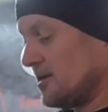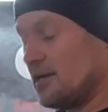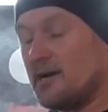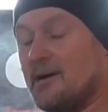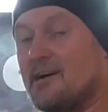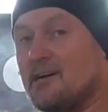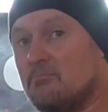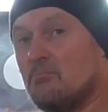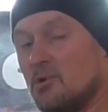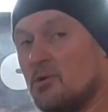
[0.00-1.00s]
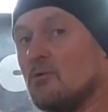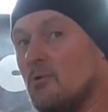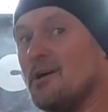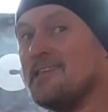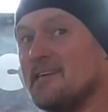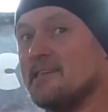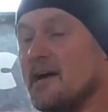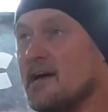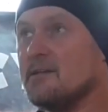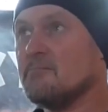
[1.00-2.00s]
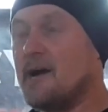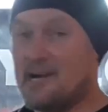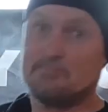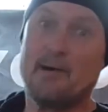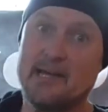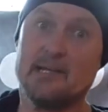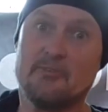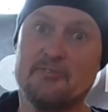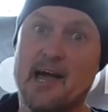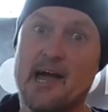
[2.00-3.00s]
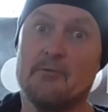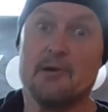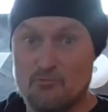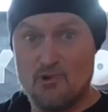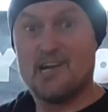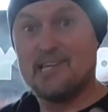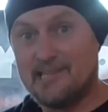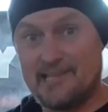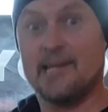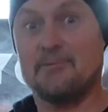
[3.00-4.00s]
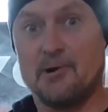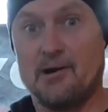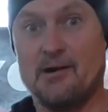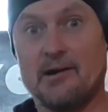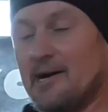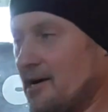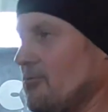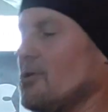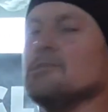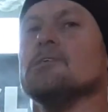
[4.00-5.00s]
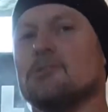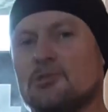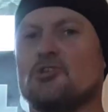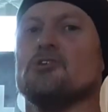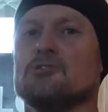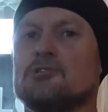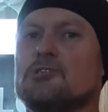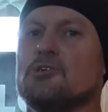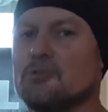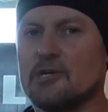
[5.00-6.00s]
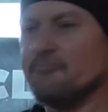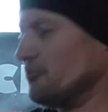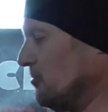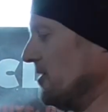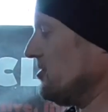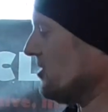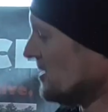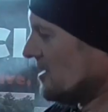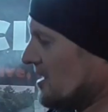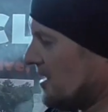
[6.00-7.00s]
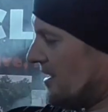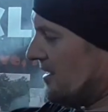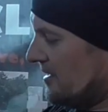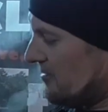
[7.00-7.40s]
you know, what I did then has paid off now. It really did work. I wasn't just talking rubbish. But